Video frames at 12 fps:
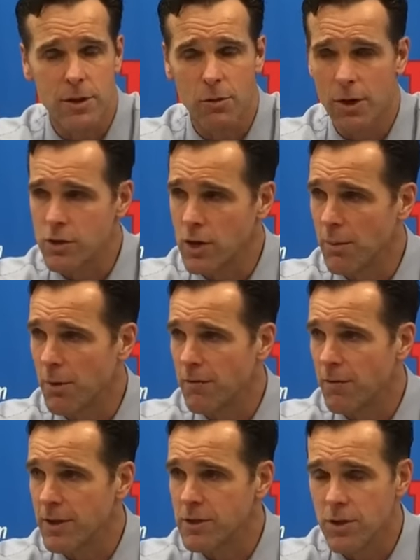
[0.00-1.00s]
did a great job
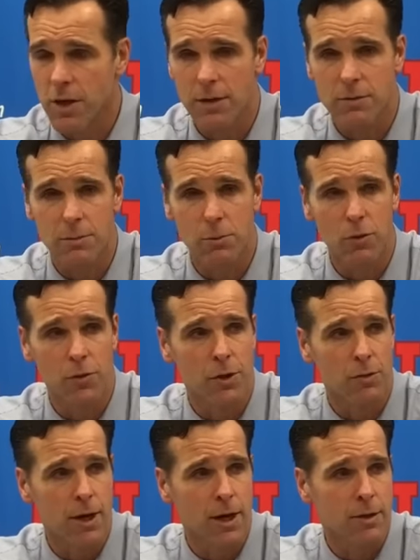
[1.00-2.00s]
on faceoffs and moved it
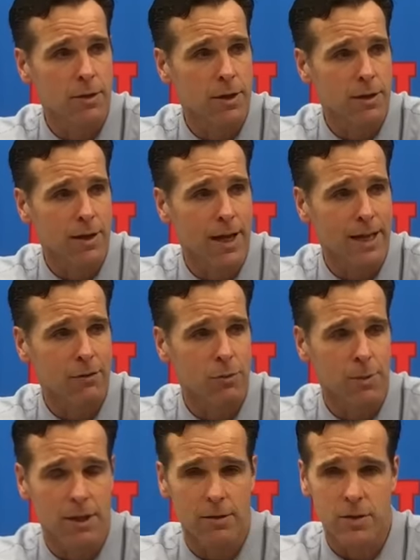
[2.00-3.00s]
around and attacked
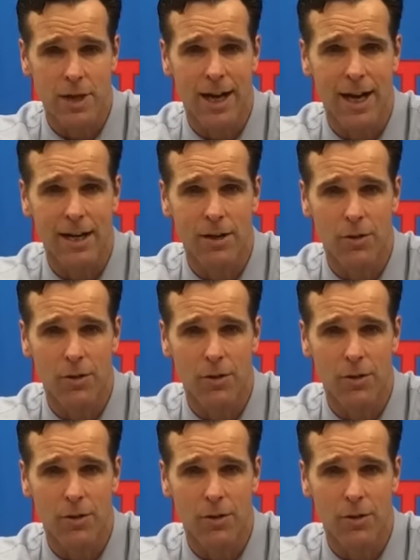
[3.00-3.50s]
from the side.